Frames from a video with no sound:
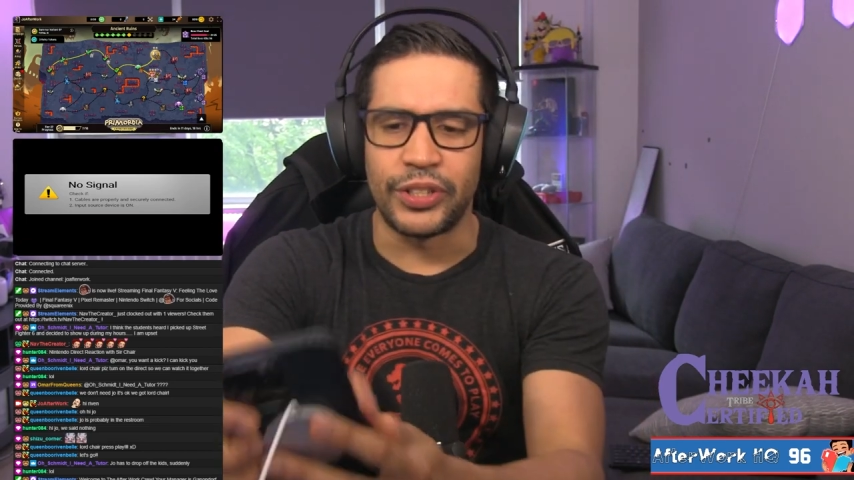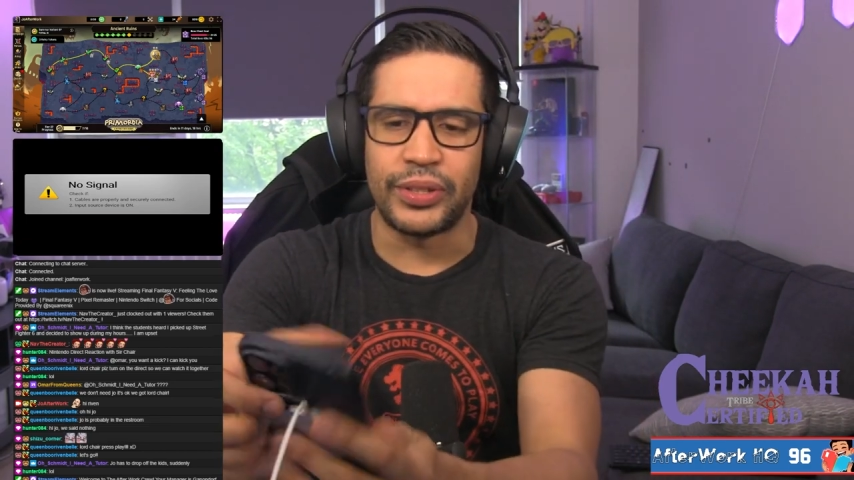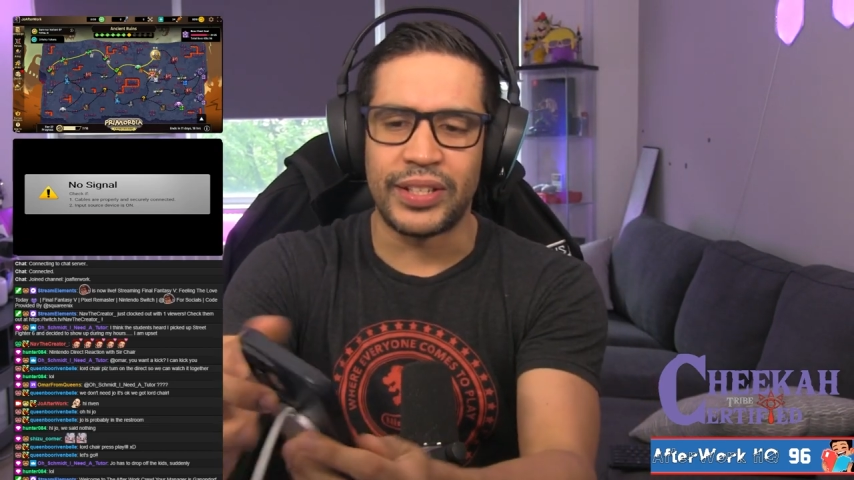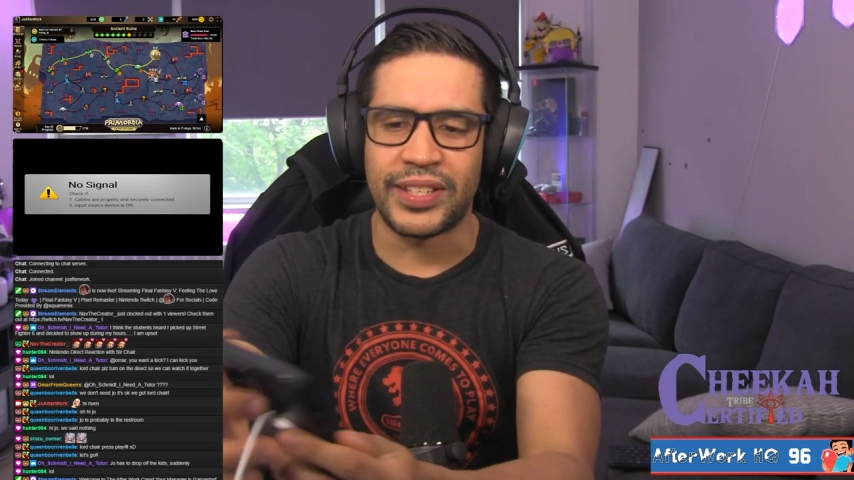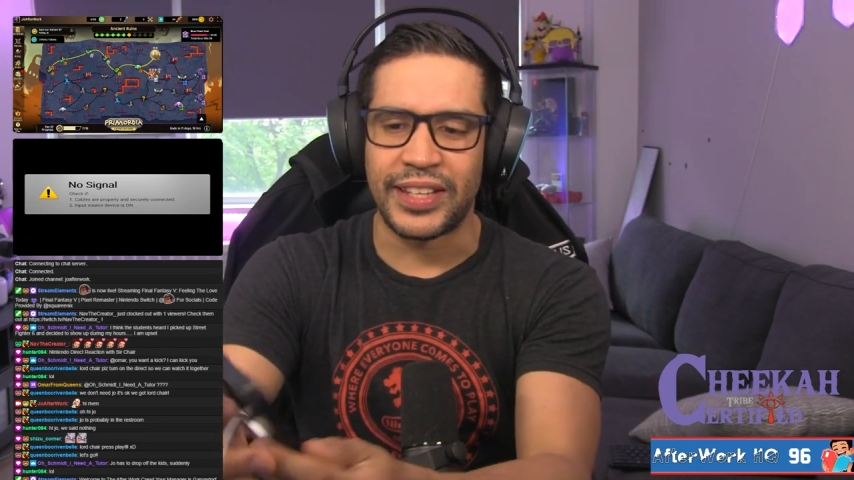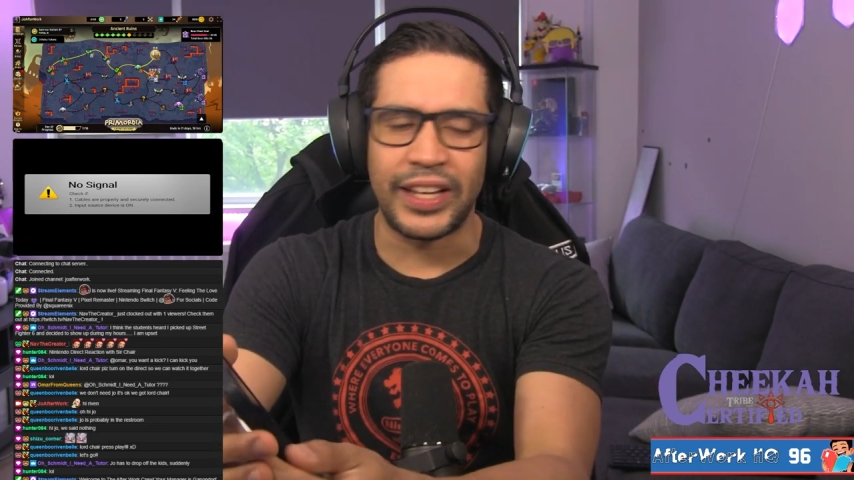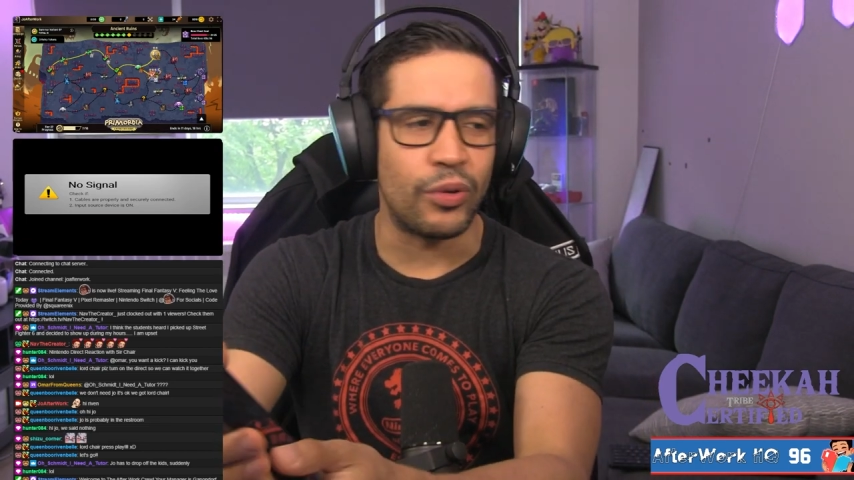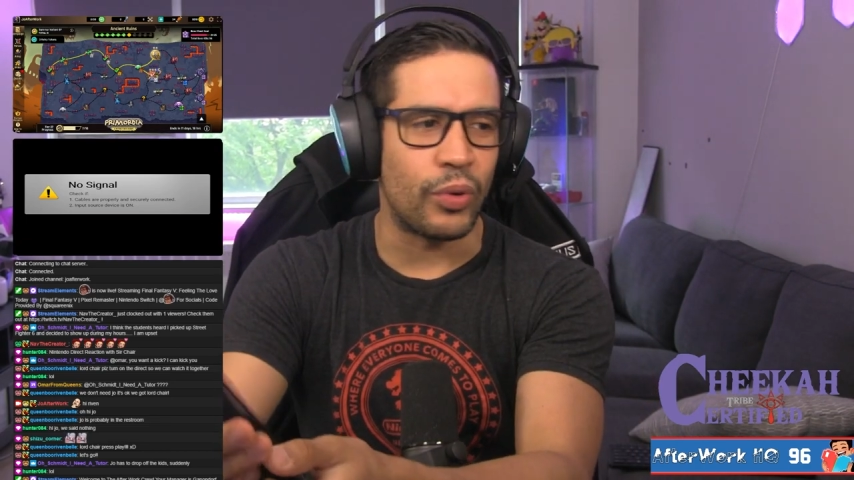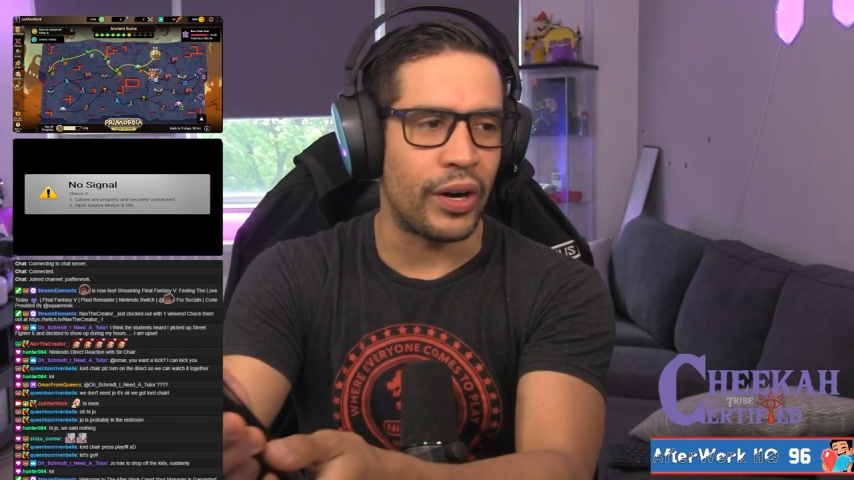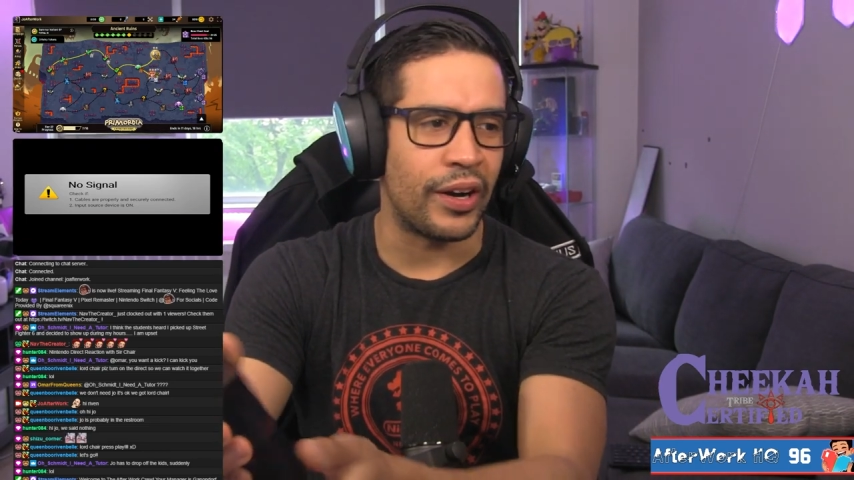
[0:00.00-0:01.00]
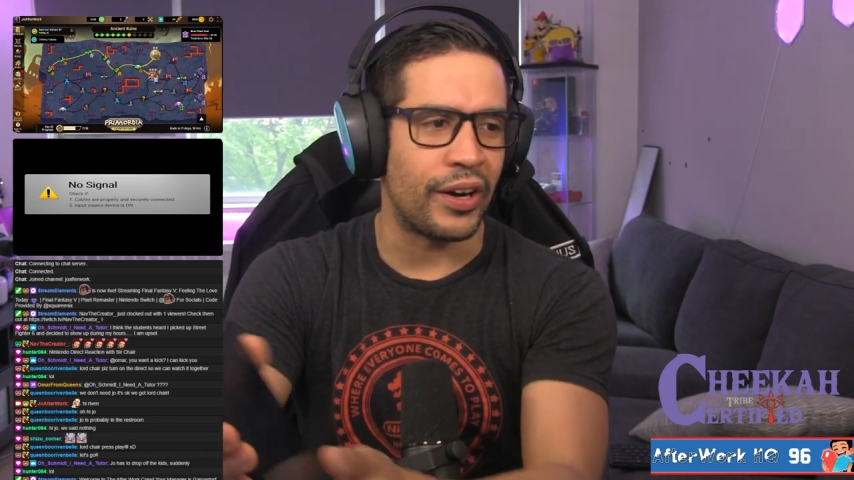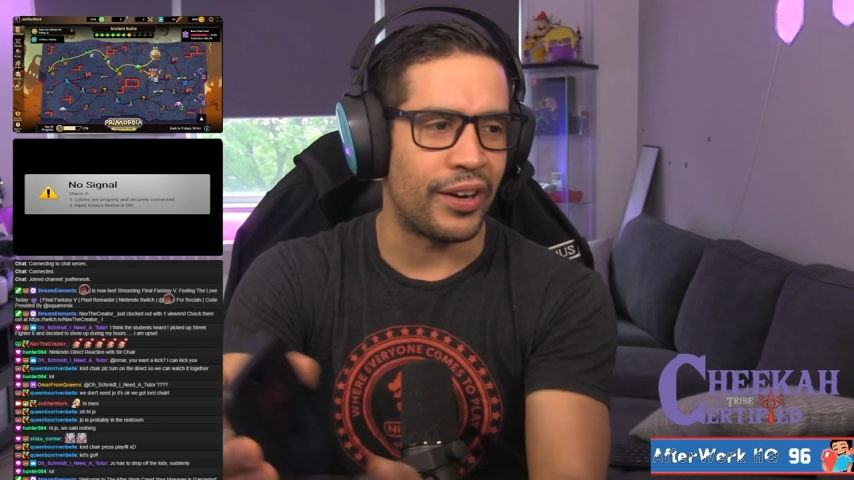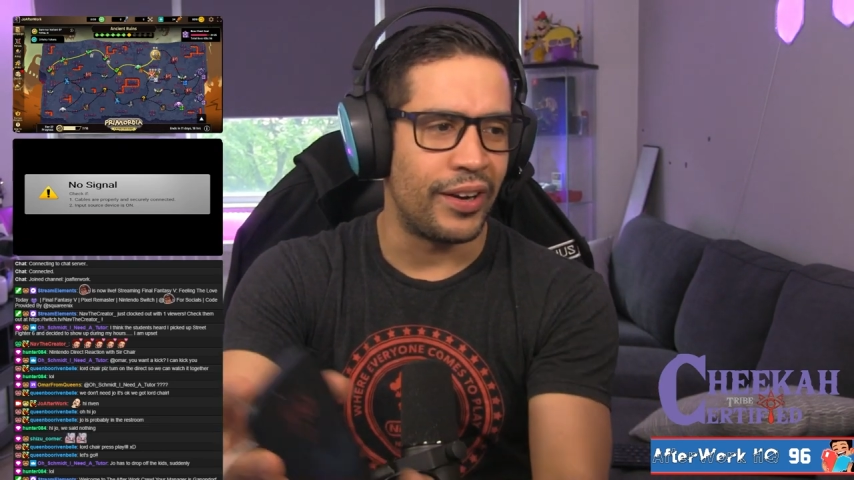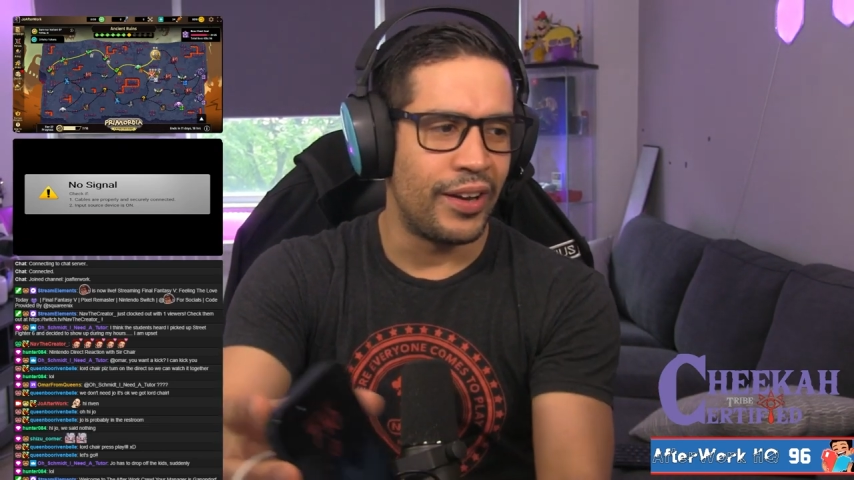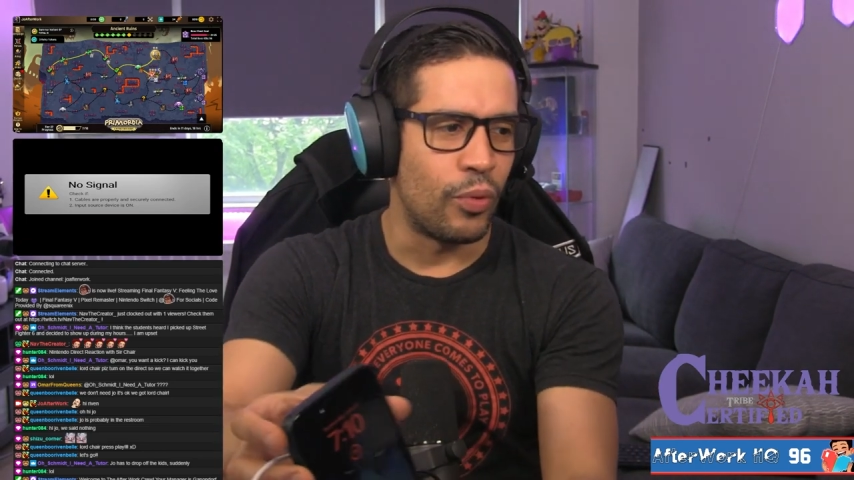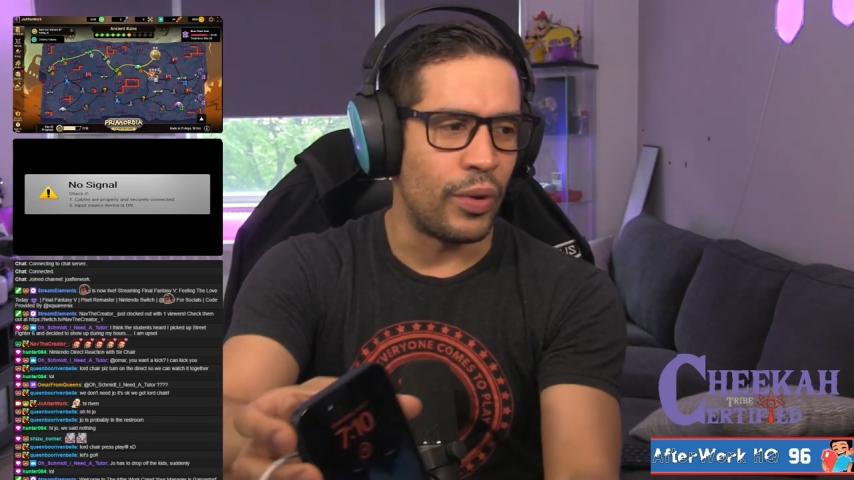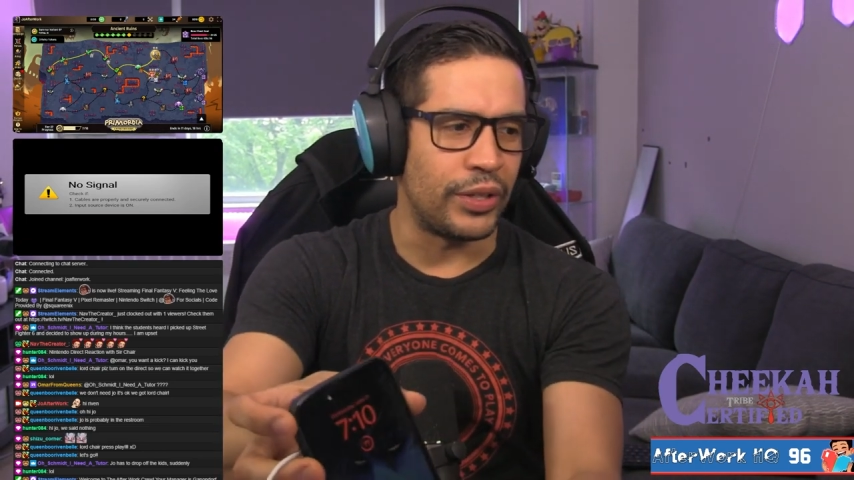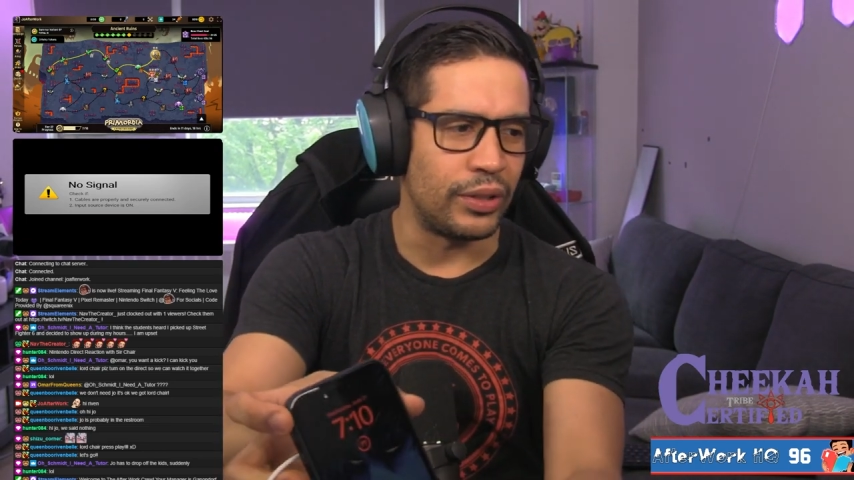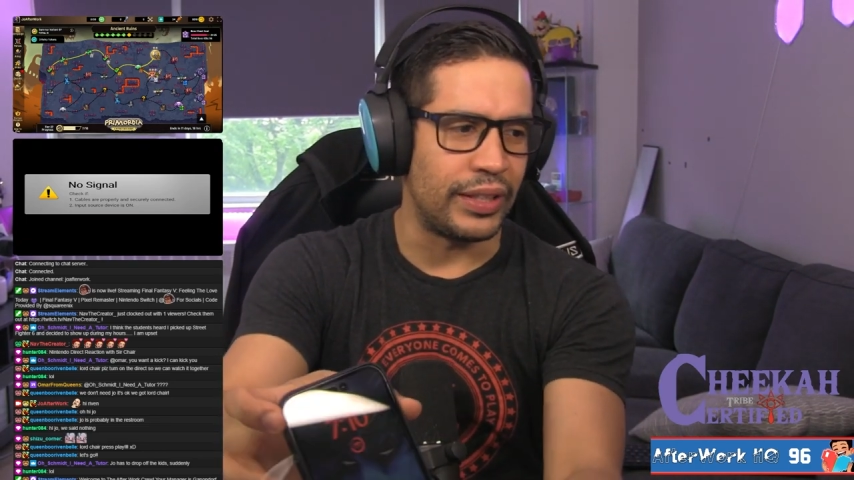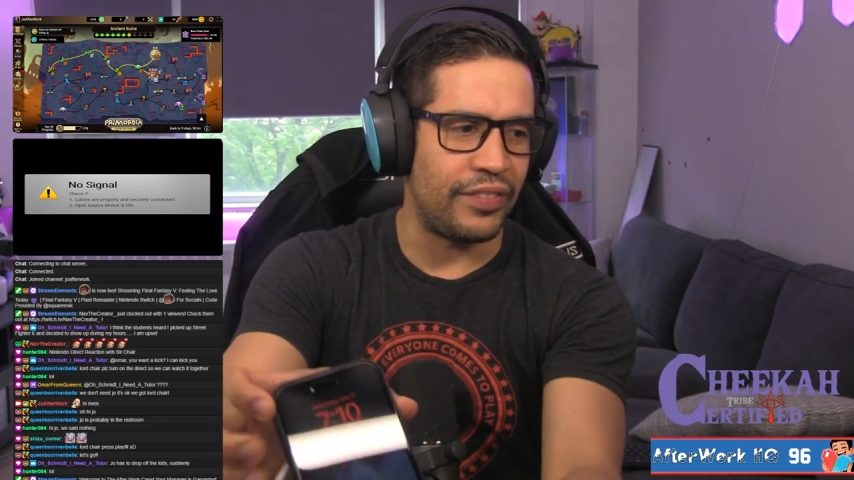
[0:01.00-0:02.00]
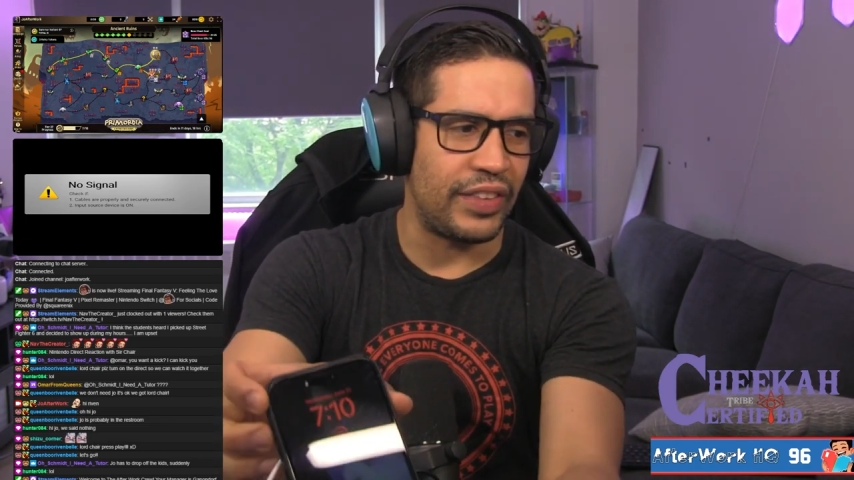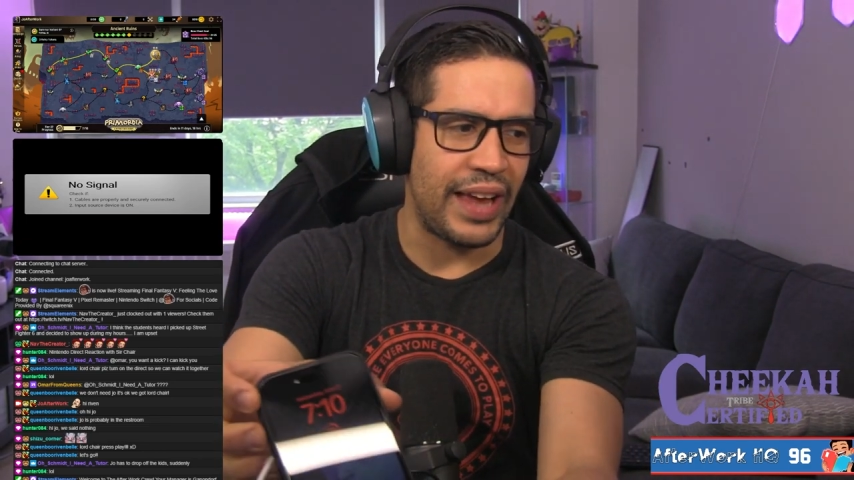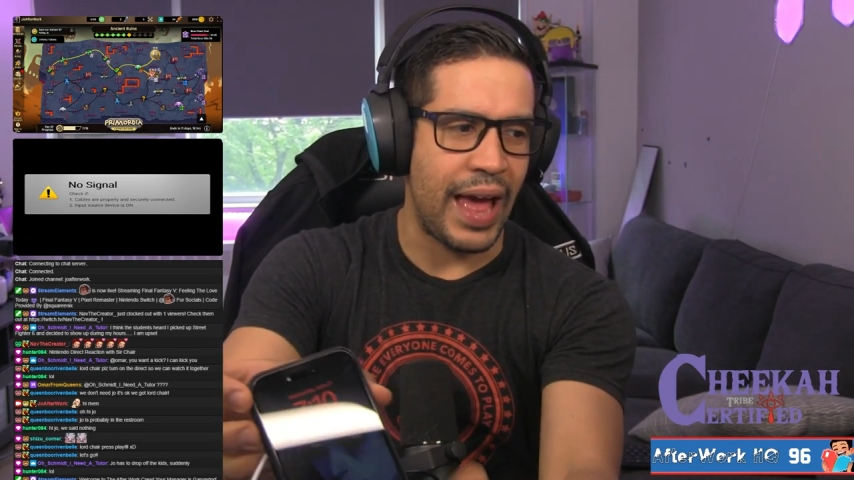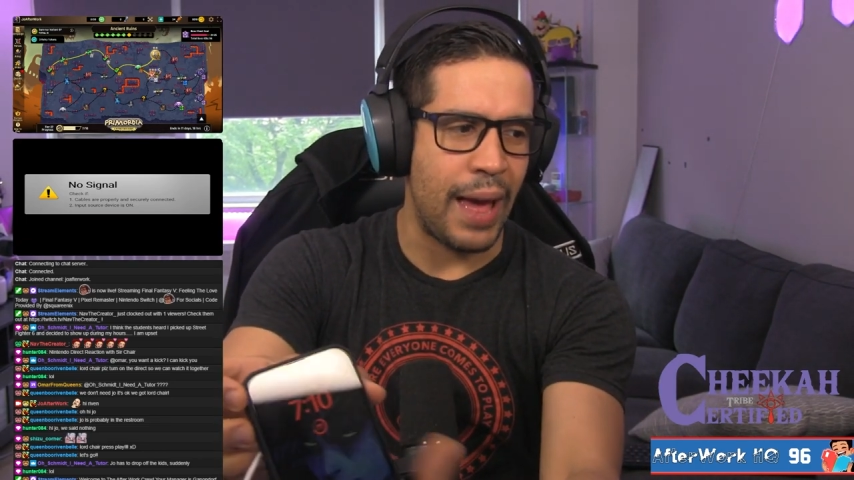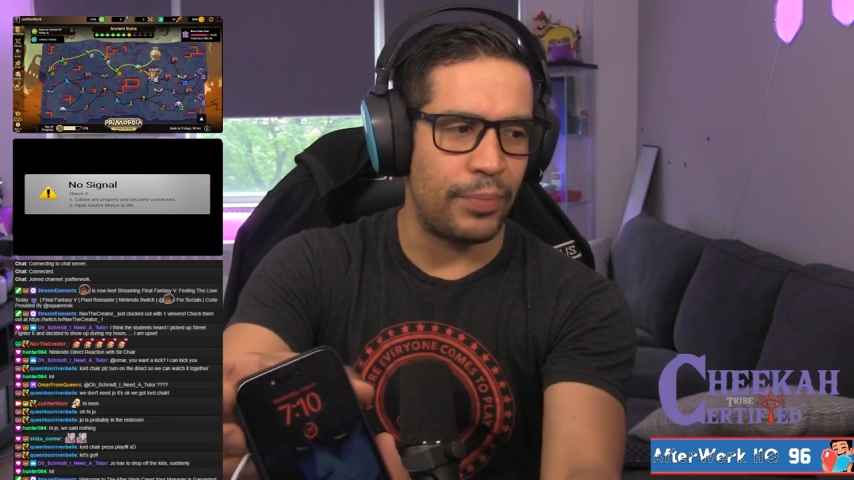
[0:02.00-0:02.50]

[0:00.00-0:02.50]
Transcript: do this thing where when you leave the app,